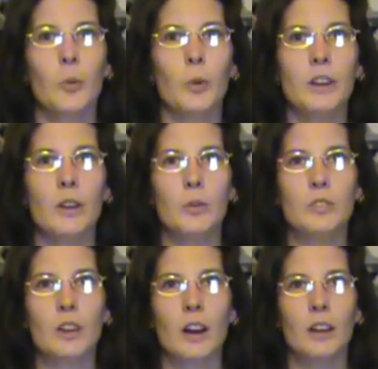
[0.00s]
We
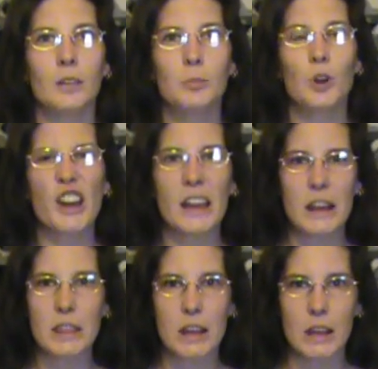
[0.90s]
don't bring
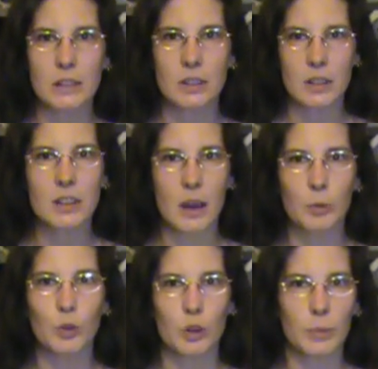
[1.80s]
anything to the
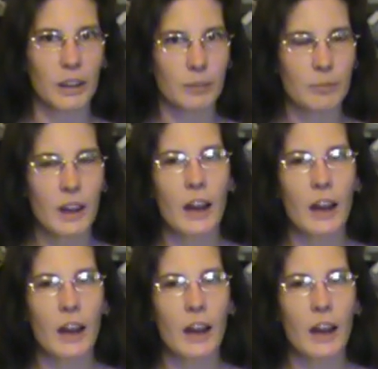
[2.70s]
table normally.